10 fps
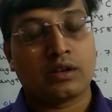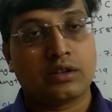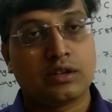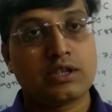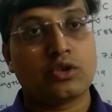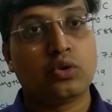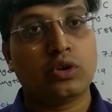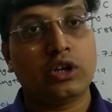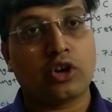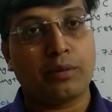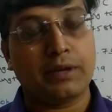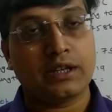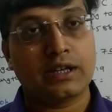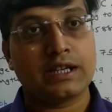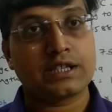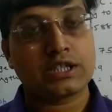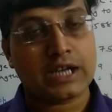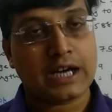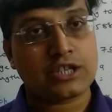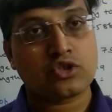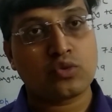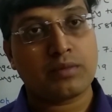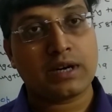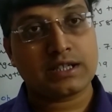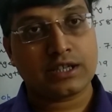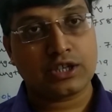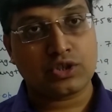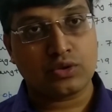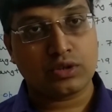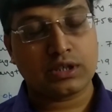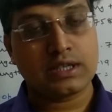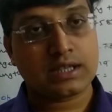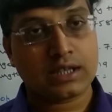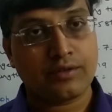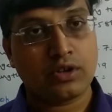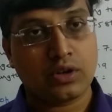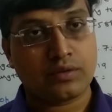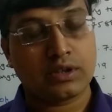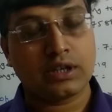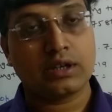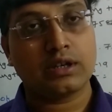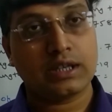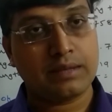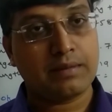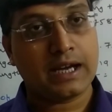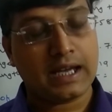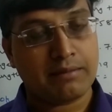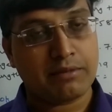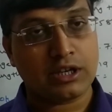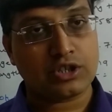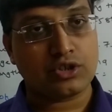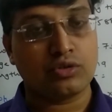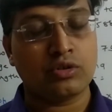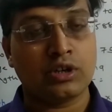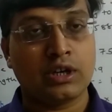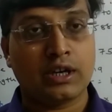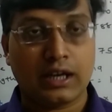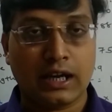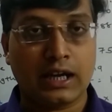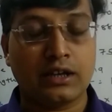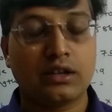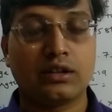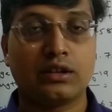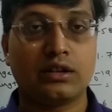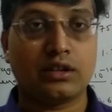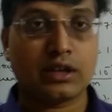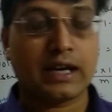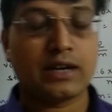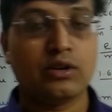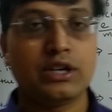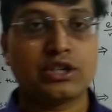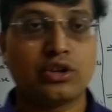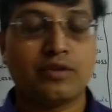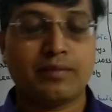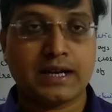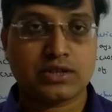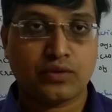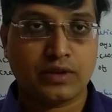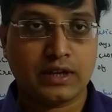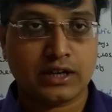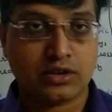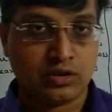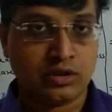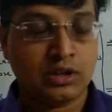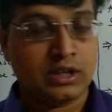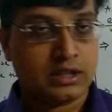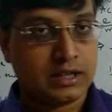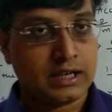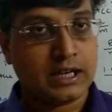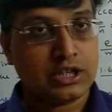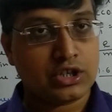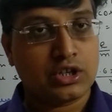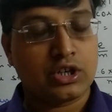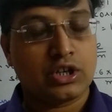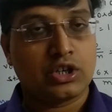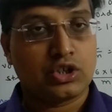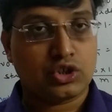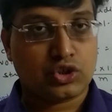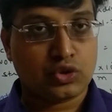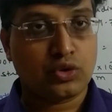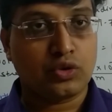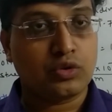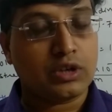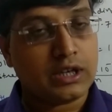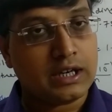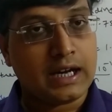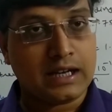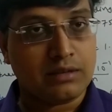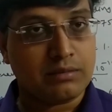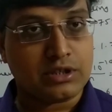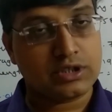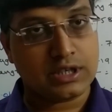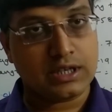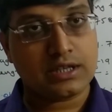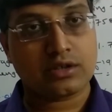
This whole topic, that is a charge to mass ratio, the discovery of the E by m ratio and the calculation of mass of electron, that I show you in an animation. Just